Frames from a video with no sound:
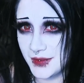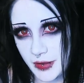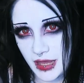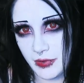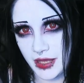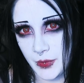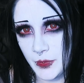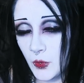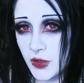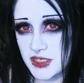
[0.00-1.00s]
The baby,
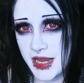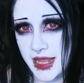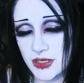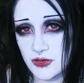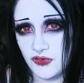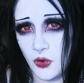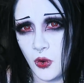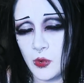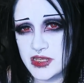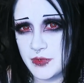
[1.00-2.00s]
which had heretofore
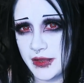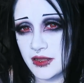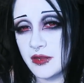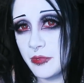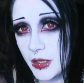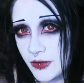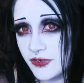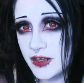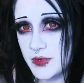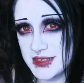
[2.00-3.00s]
always been in the
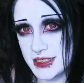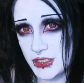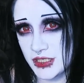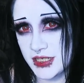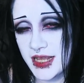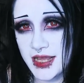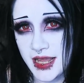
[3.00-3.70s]
perfect position,